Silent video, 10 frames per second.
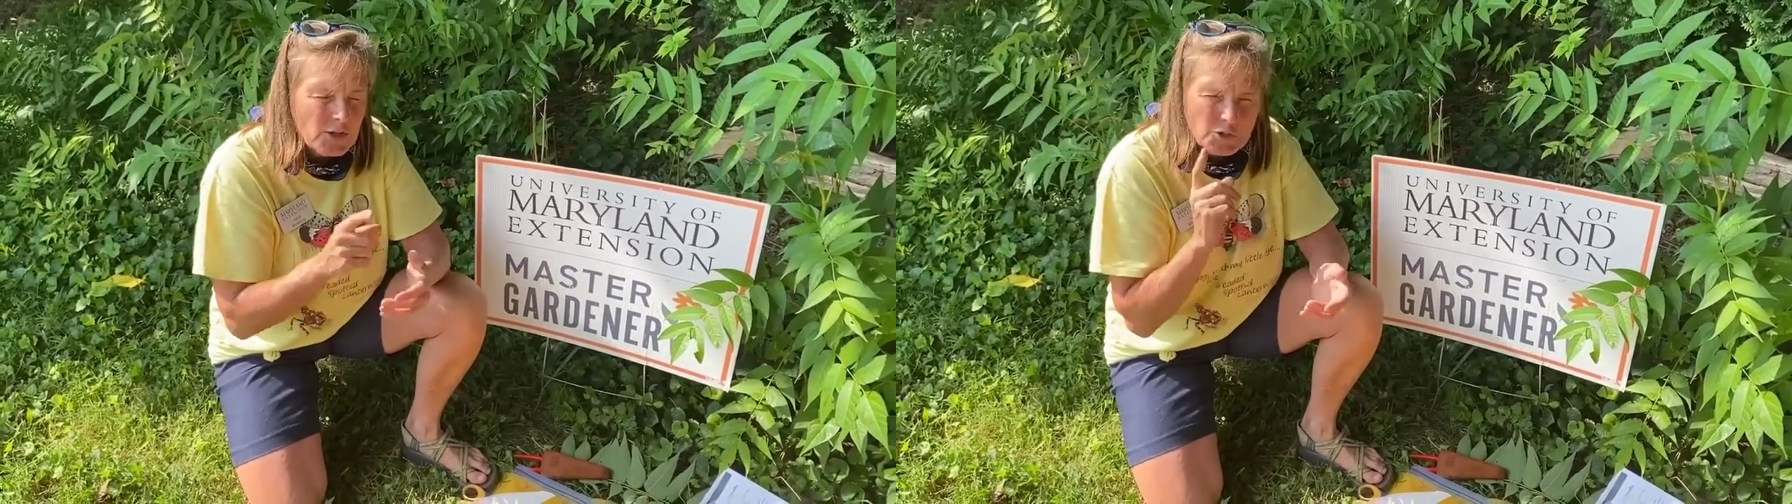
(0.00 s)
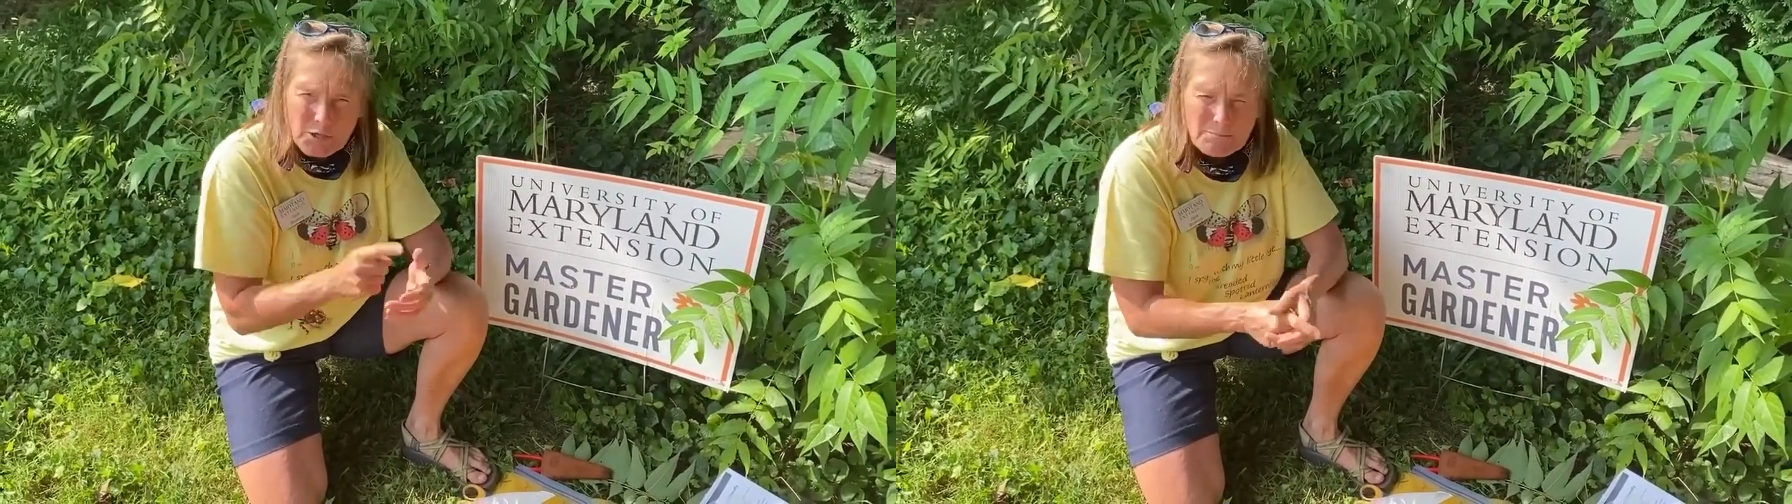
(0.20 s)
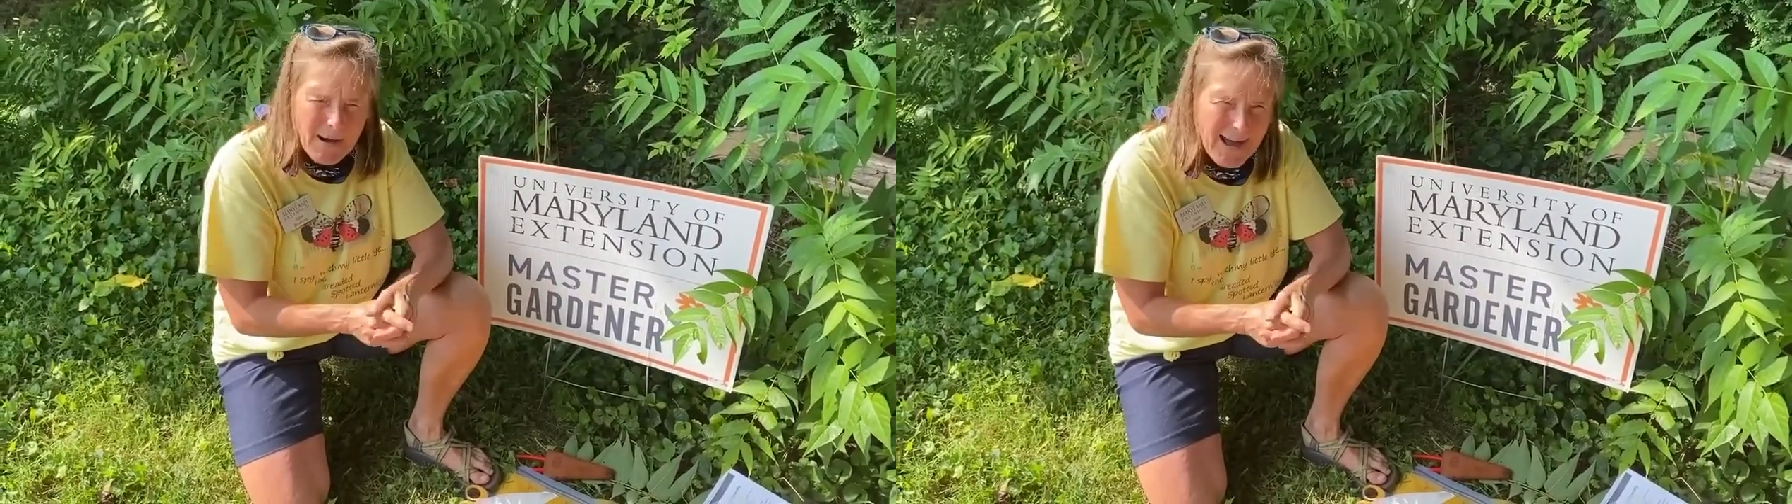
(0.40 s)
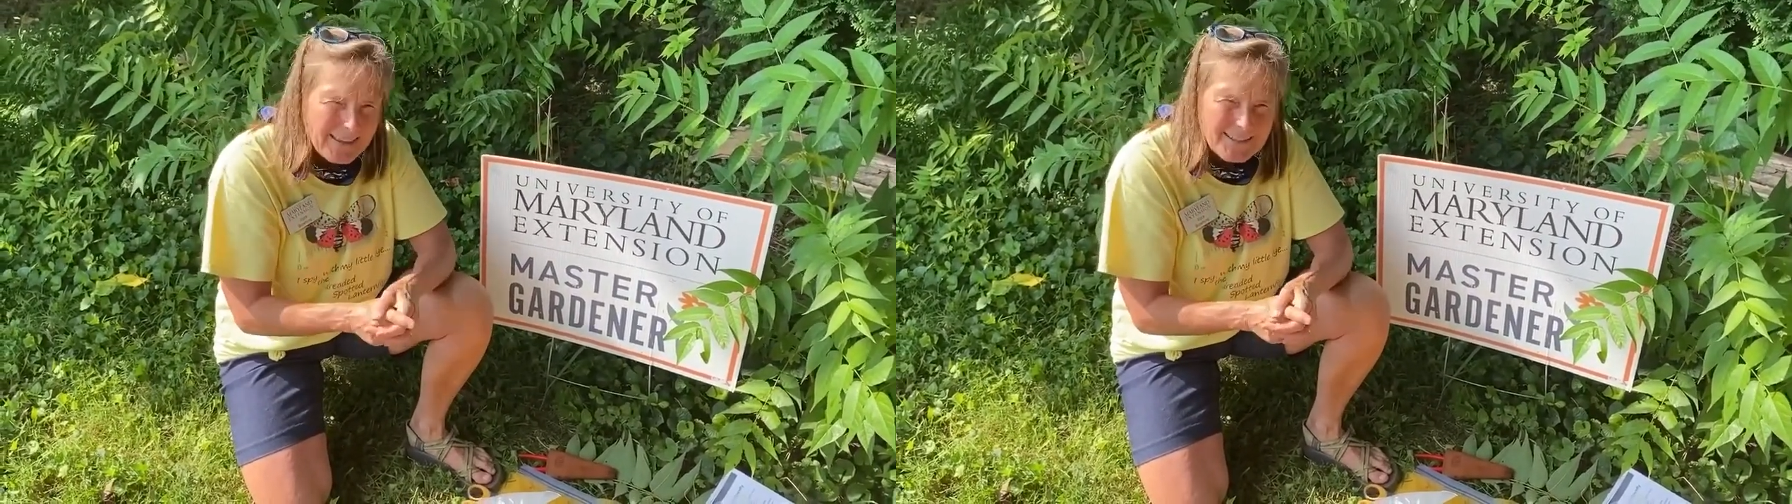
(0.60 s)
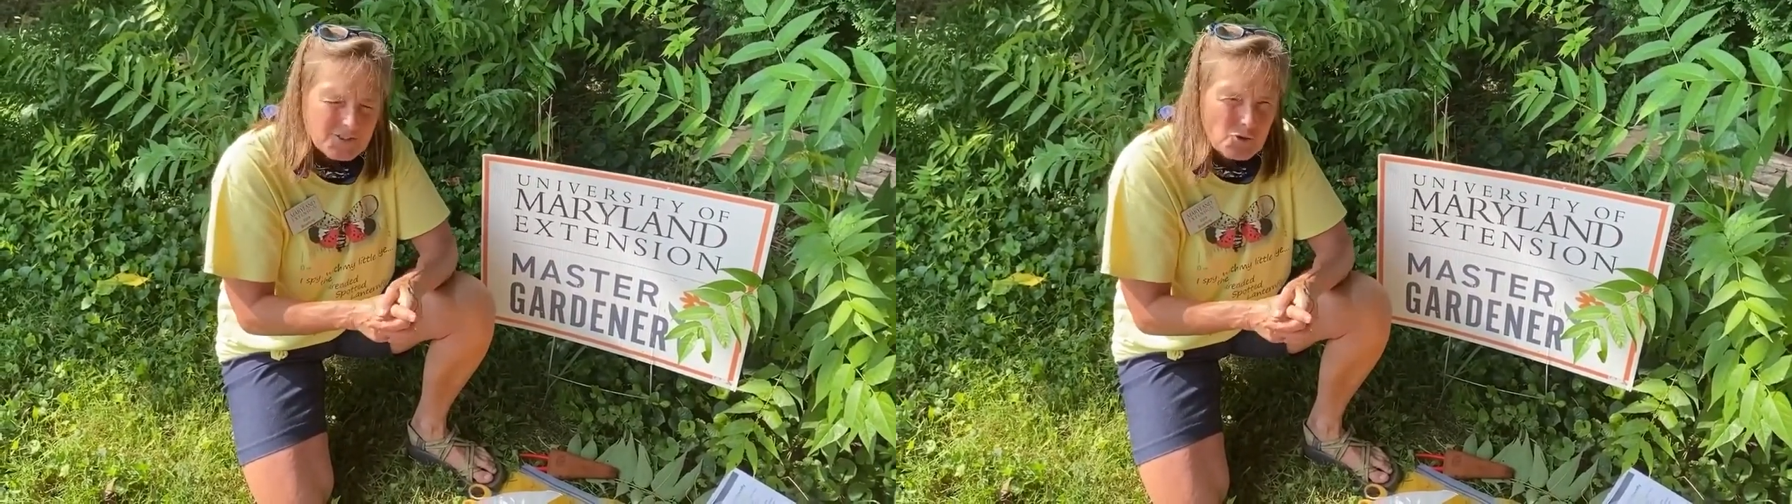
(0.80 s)
you can
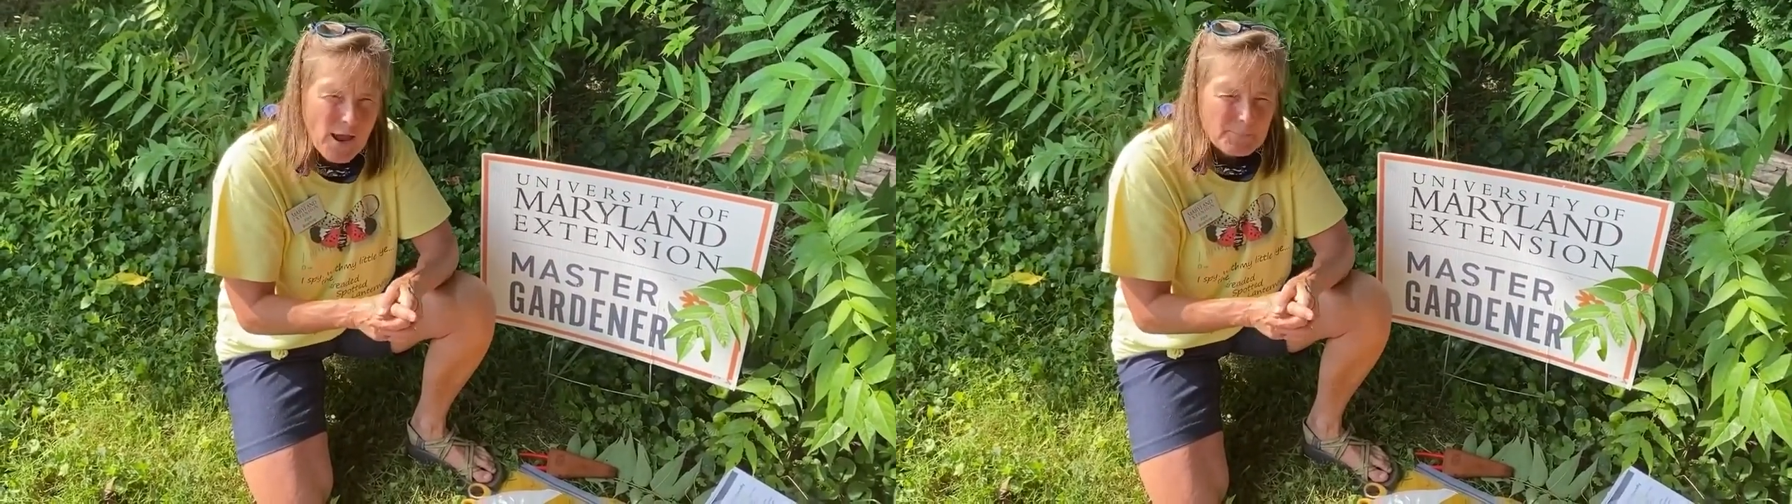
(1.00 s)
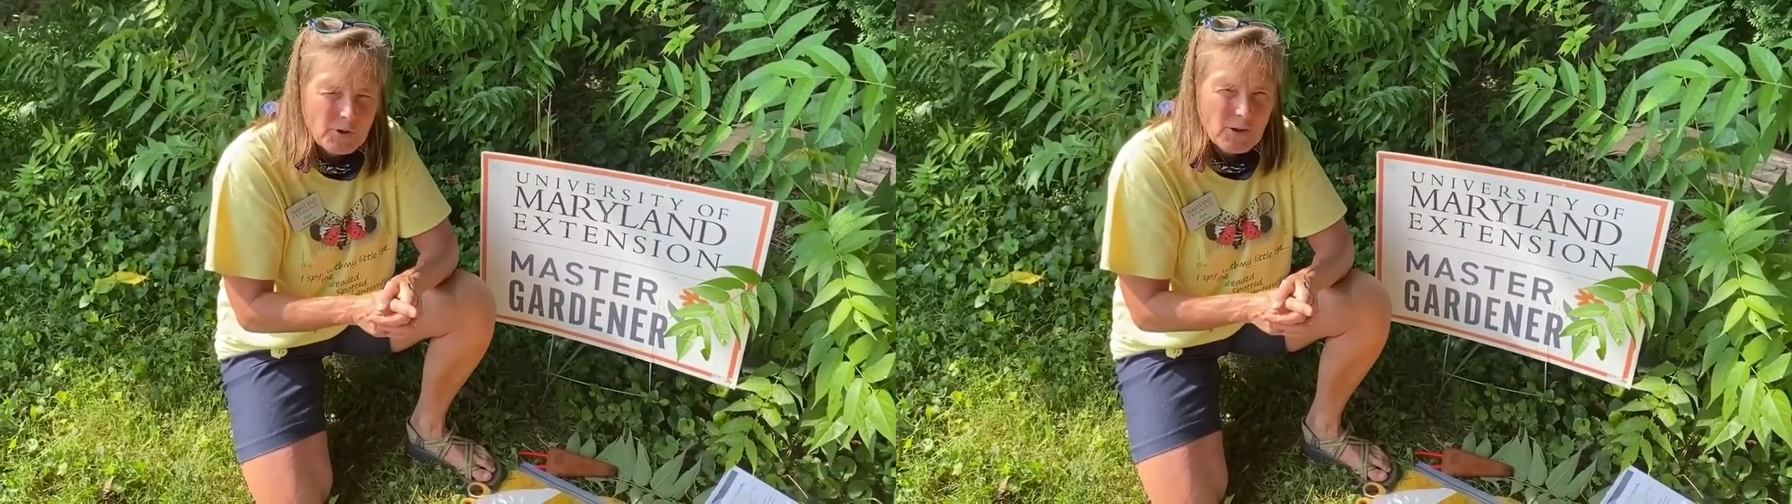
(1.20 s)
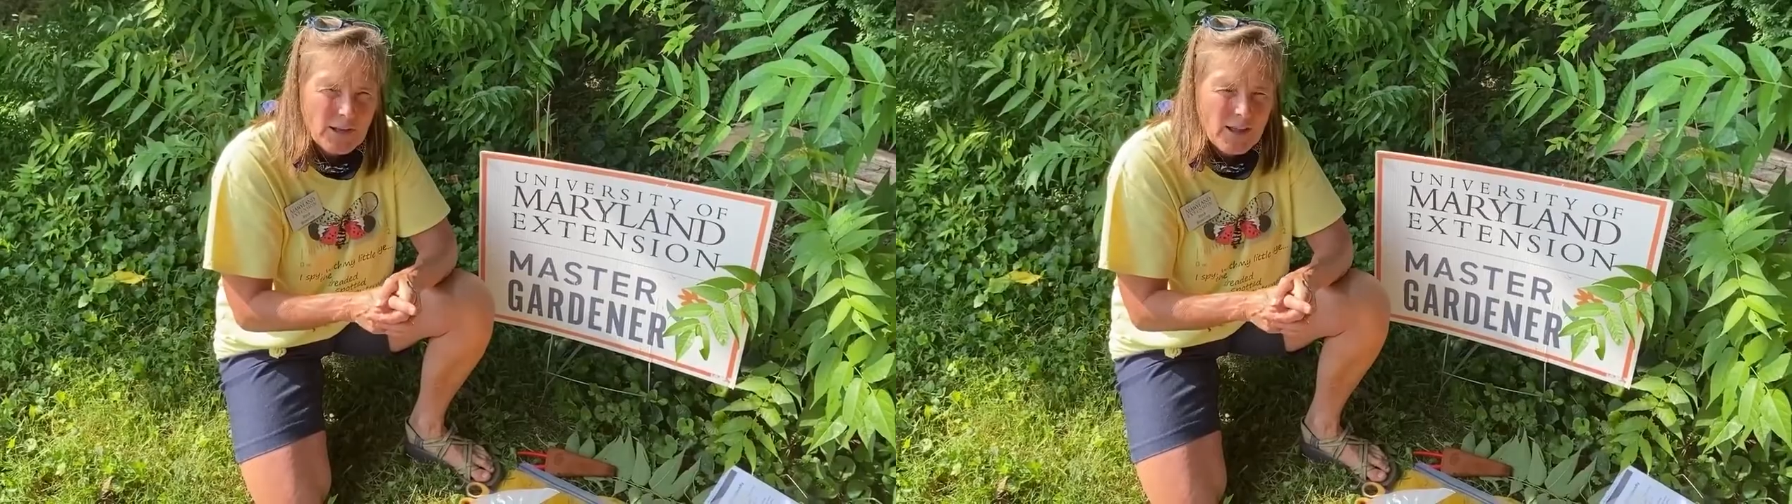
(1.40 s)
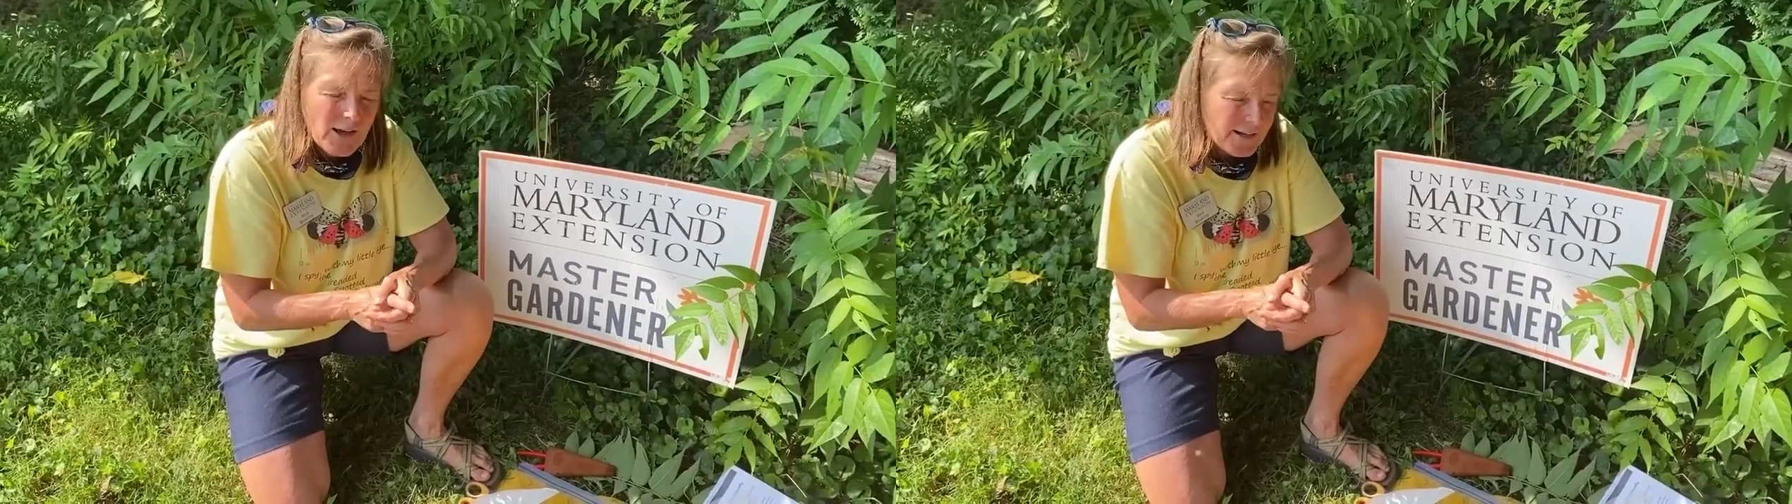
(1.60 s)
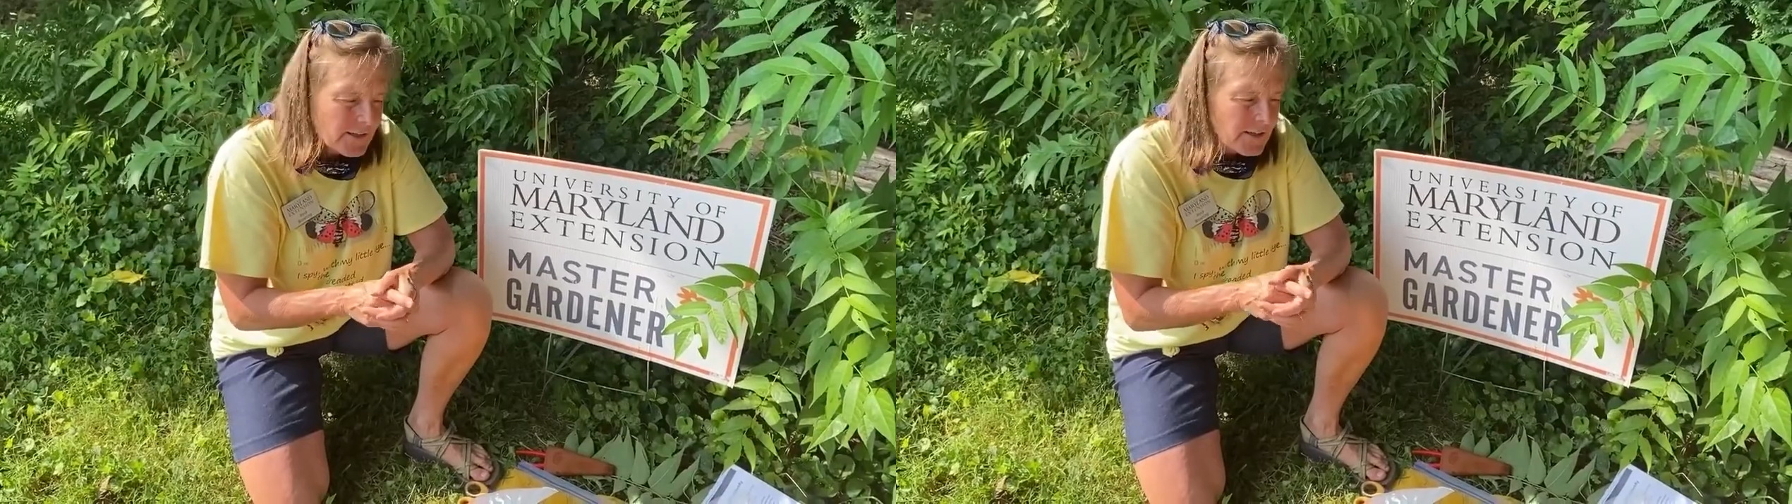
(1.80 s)
buy these traps
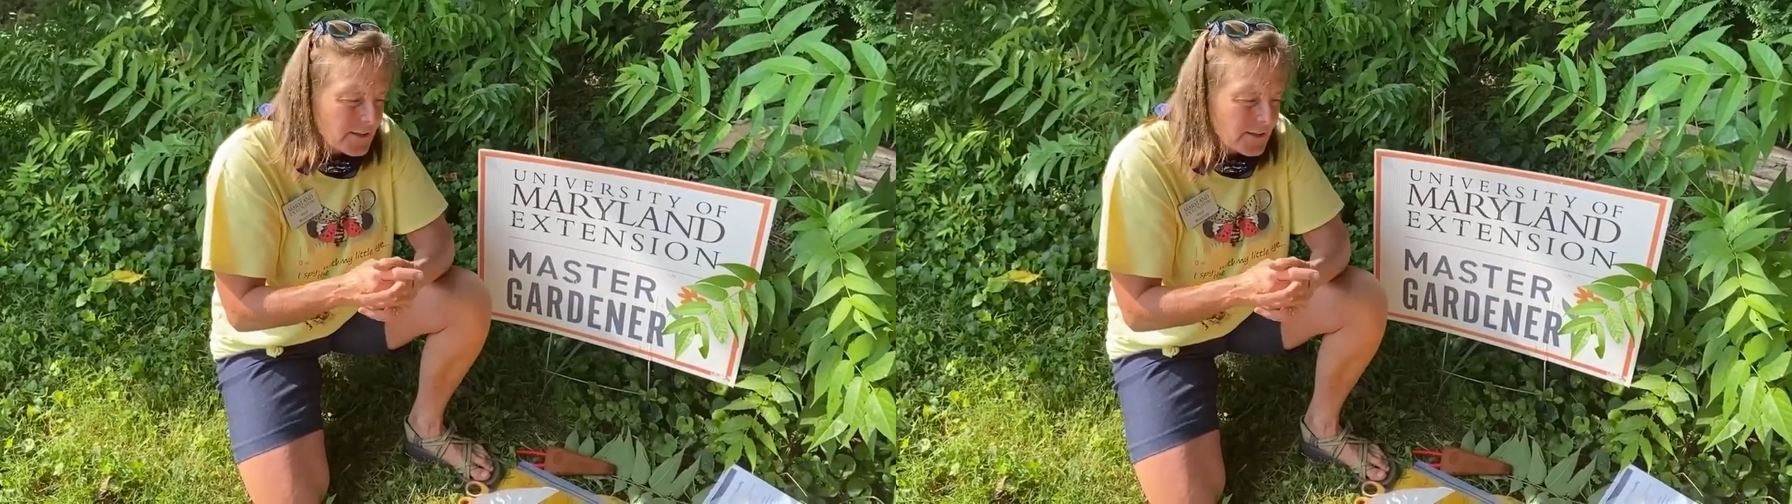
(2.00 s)
online.